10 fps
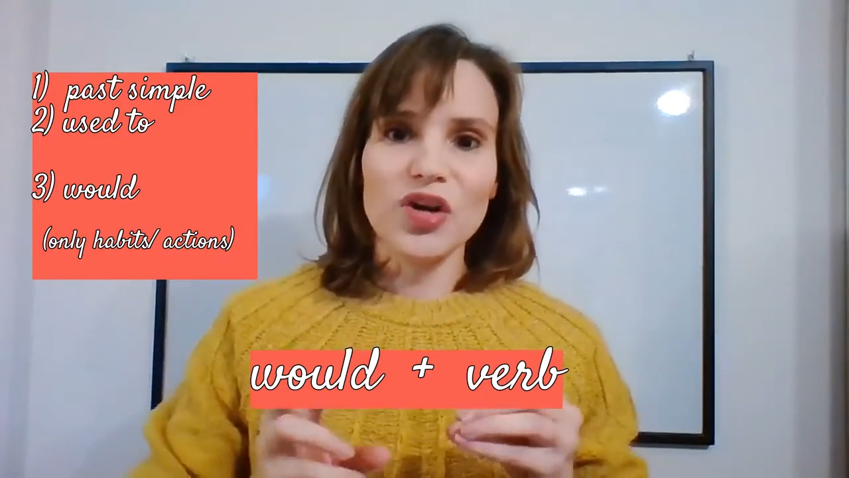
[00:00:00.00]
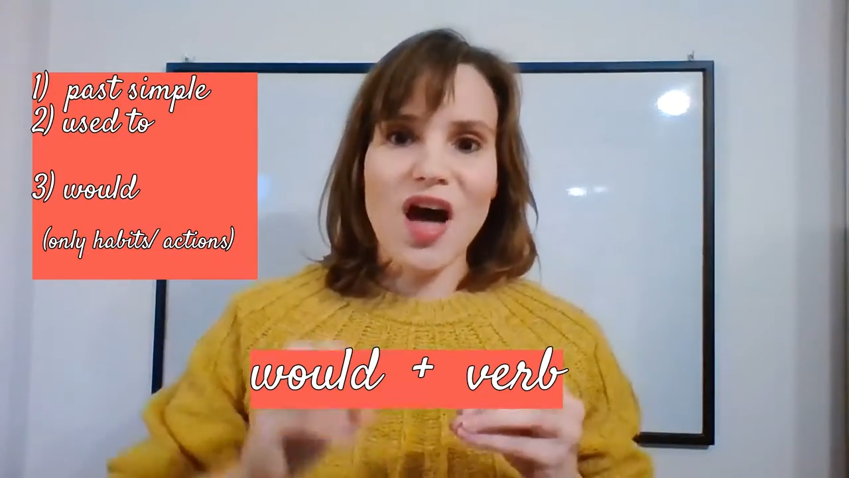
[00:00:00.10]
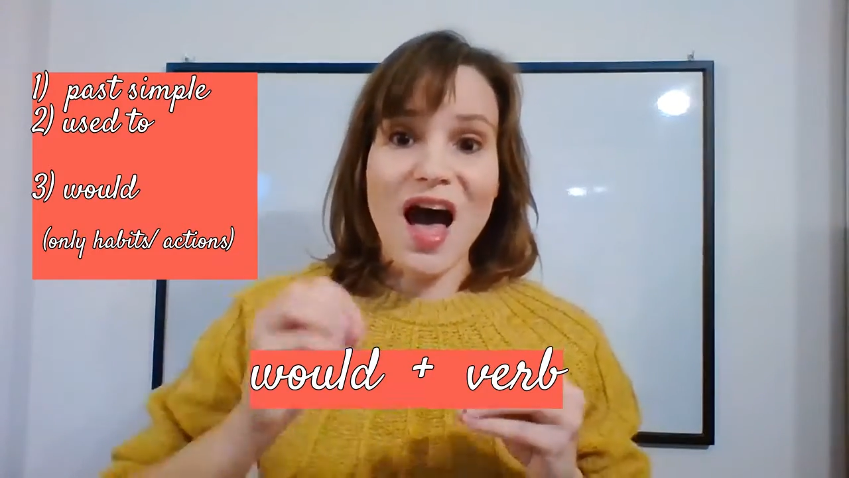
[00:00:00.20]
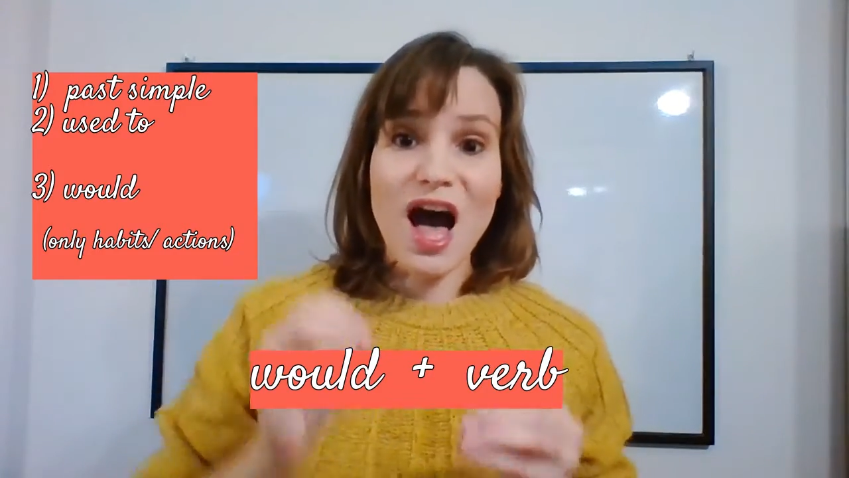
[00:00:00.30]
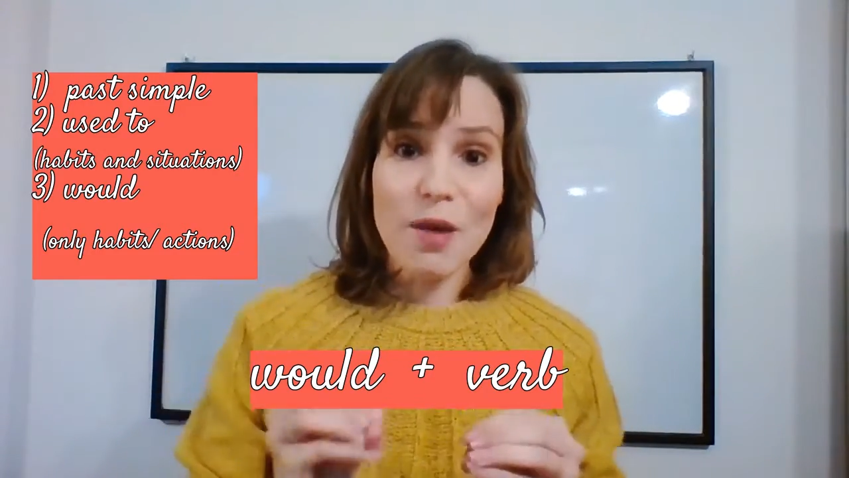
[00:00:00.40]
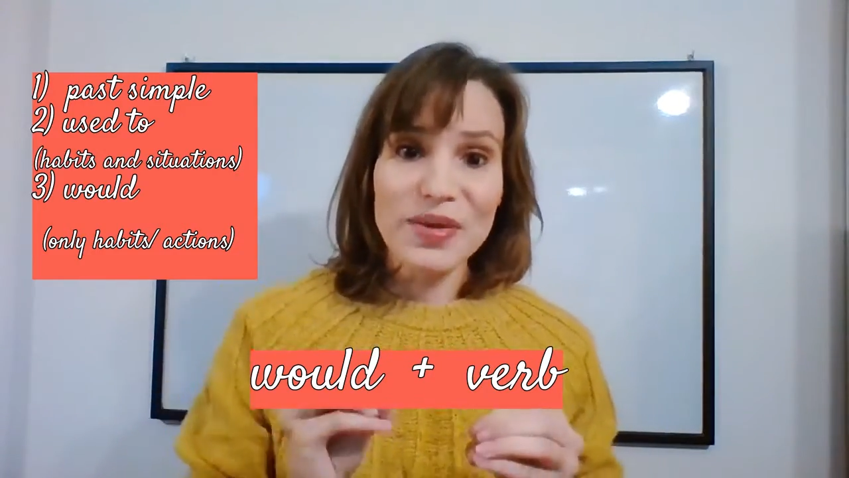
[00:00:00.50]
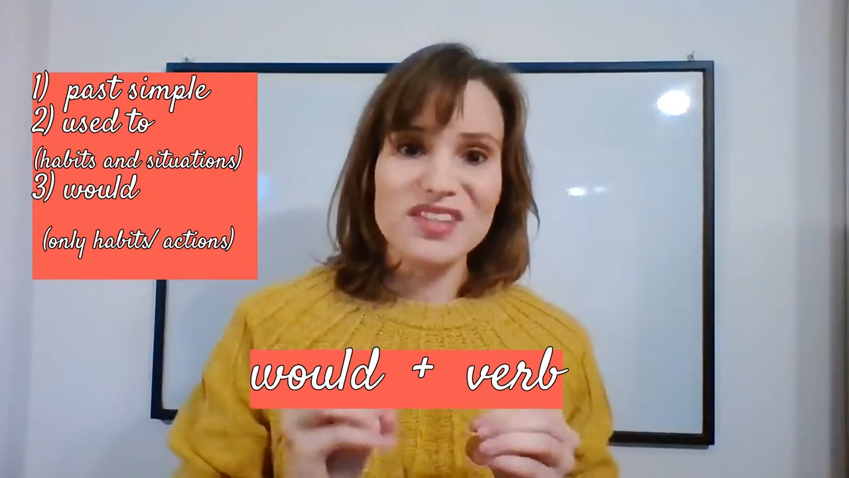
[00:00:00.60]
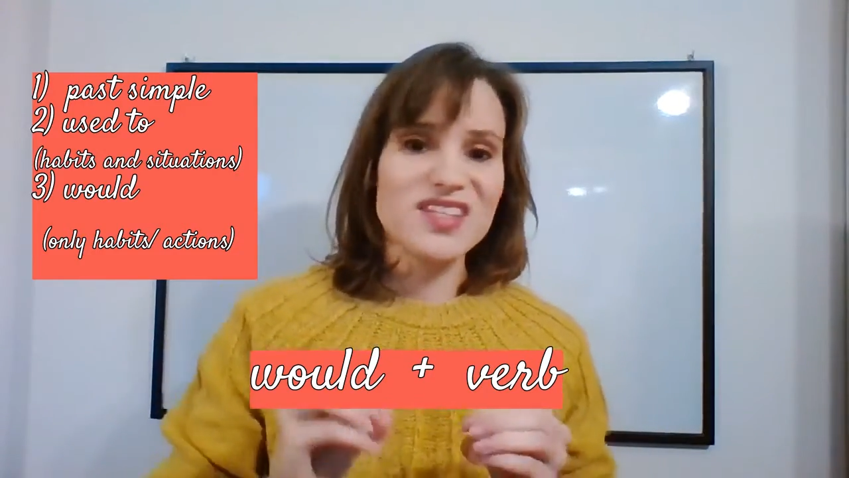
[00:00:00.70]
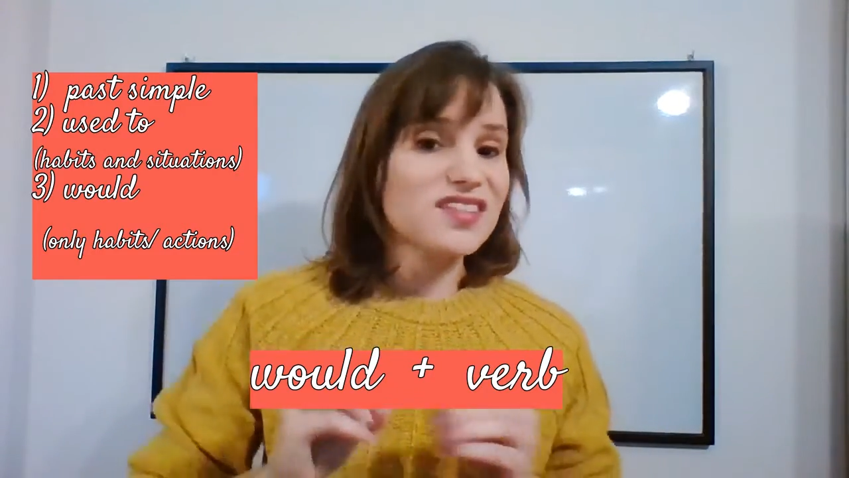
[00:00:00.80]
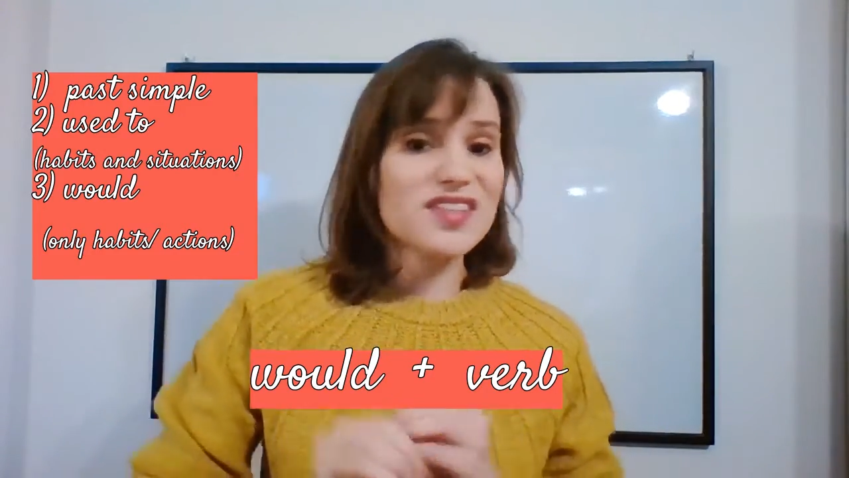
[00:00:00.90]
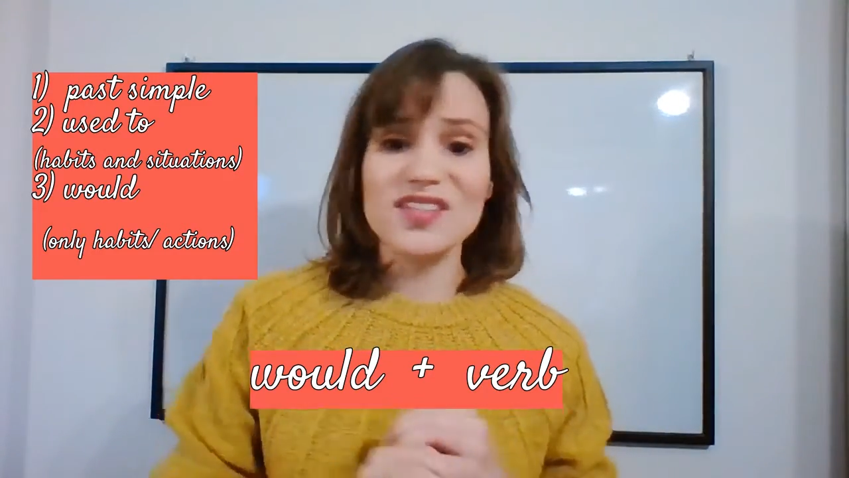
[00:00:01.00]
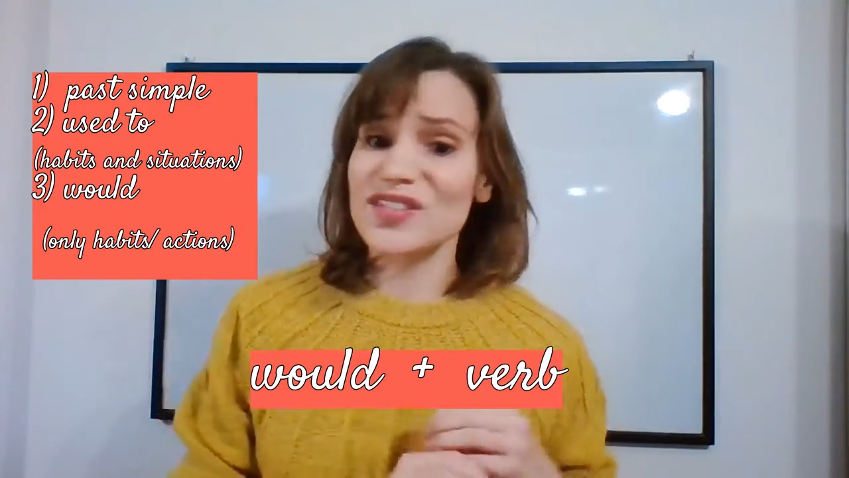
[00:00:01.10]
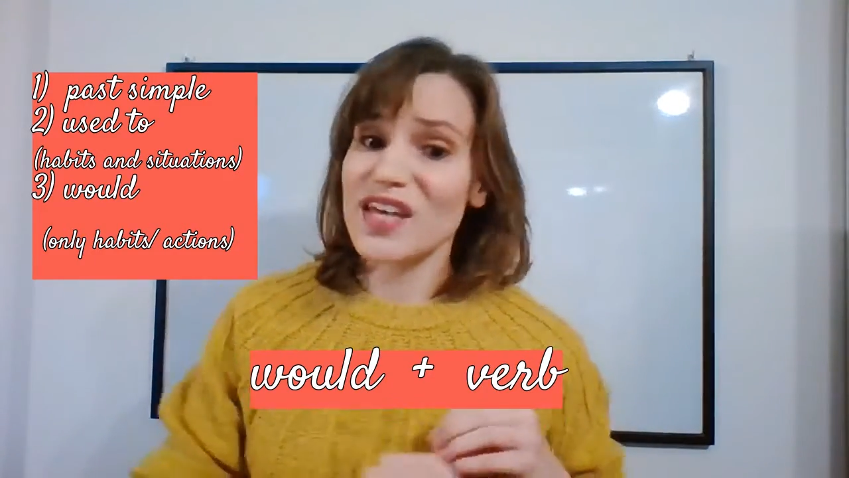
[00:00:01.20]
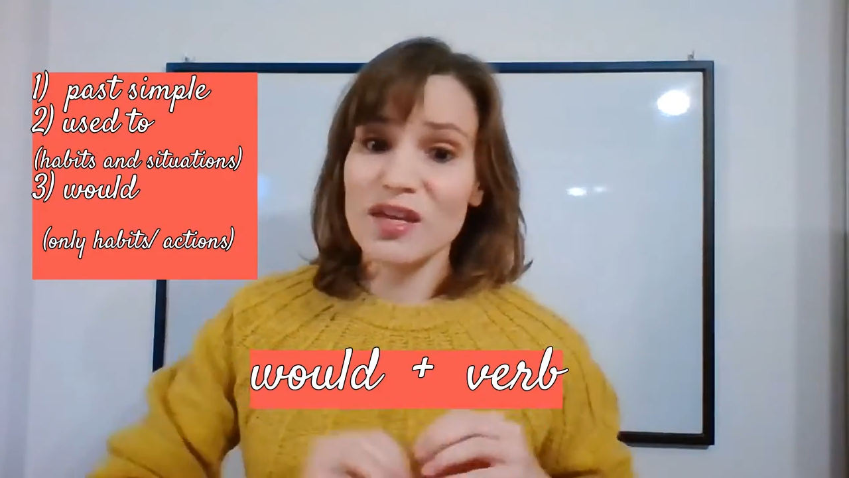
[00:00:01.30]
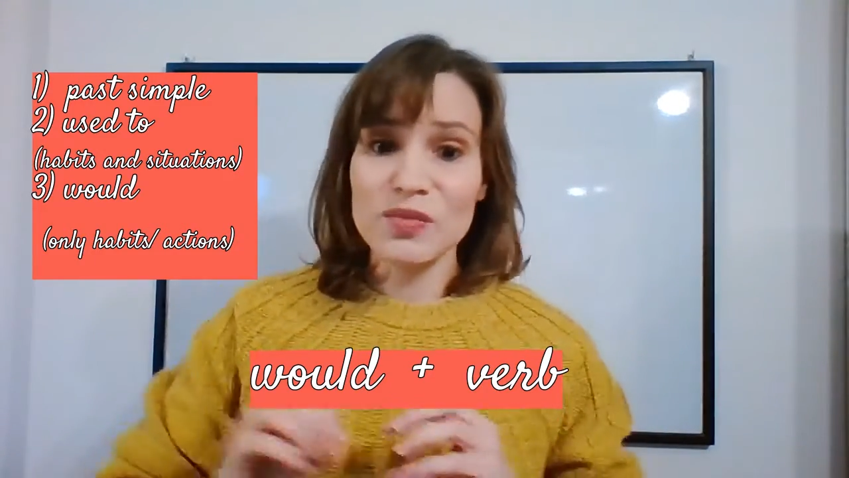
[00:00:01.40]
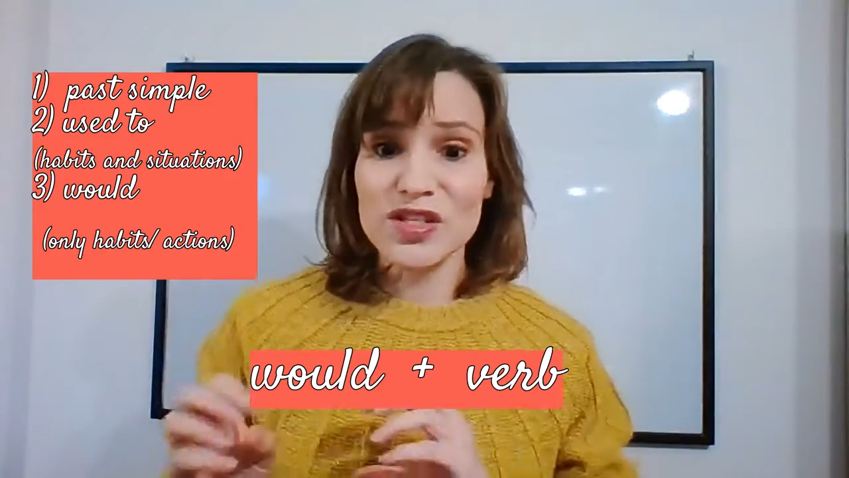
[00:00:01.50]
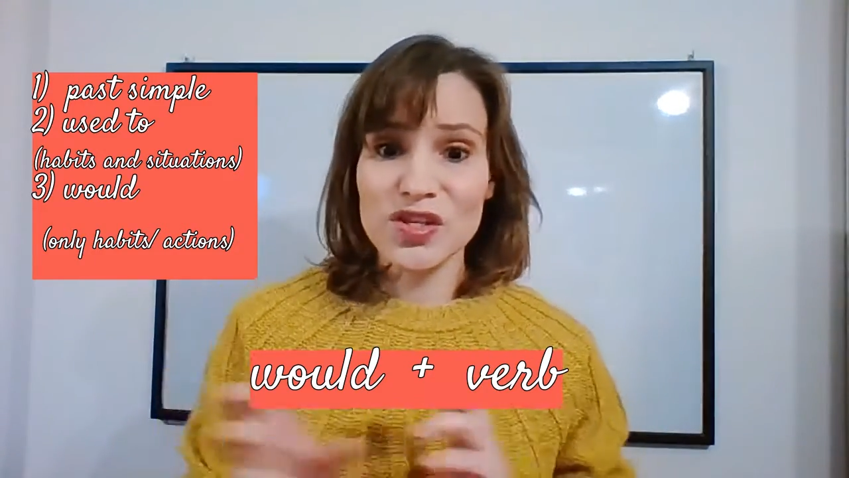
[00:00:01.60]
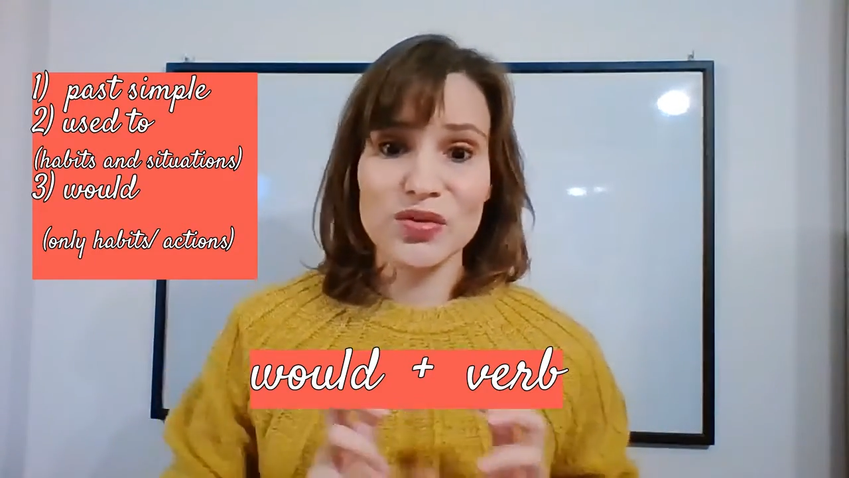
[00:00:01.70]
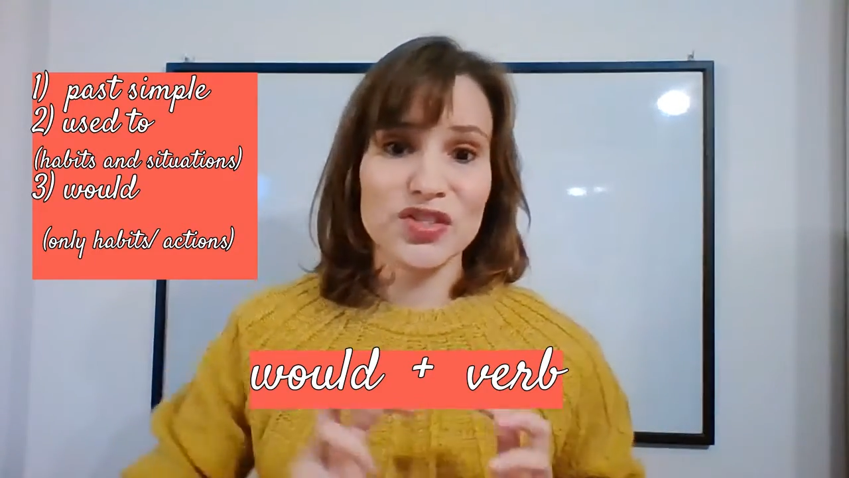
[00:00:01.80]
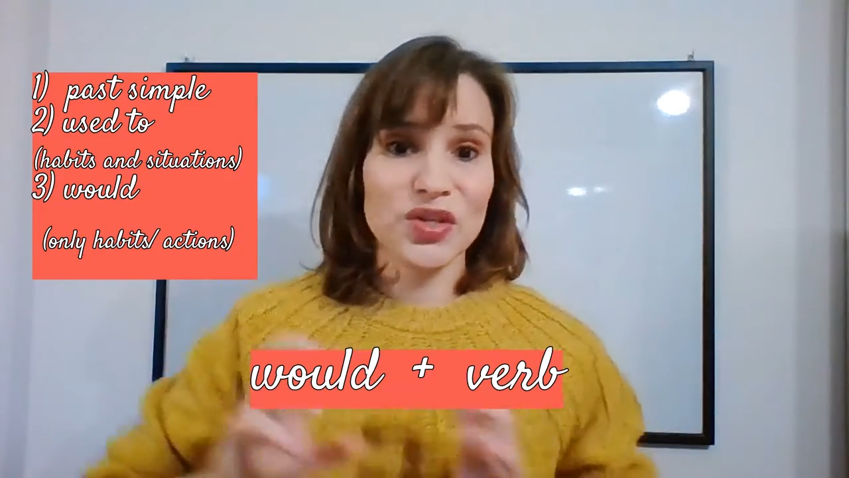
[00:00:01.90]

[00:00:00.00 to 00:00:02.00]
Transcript: habits is the same as used to.